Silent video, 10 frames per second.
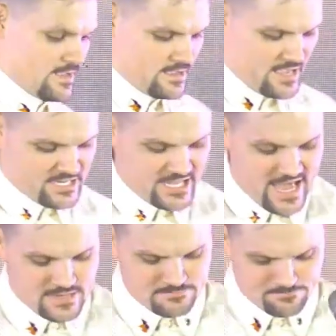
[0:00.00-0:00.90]
And
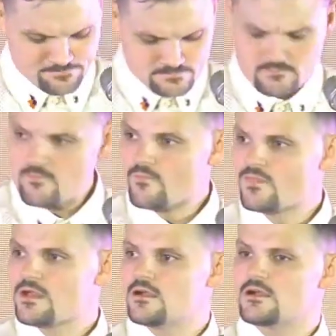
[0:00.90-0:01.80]
yet,
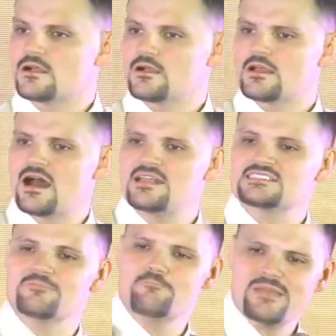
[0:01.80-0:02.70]
God is
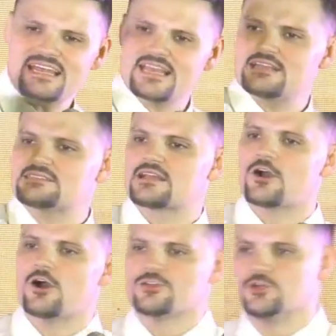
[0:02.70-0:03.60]
immediately
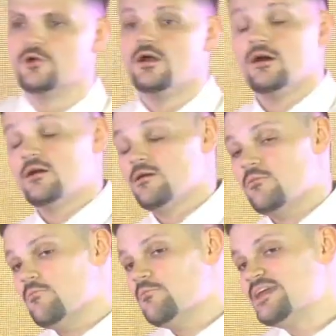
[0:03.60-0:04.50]
but
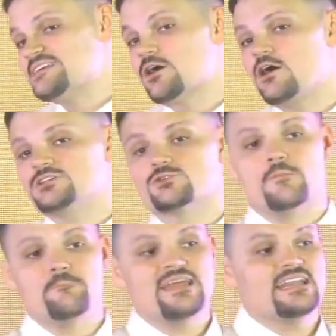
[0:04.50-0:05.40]
he's also
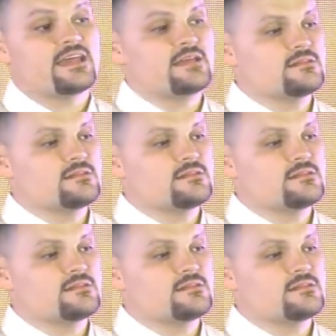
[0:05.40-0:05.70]
a movement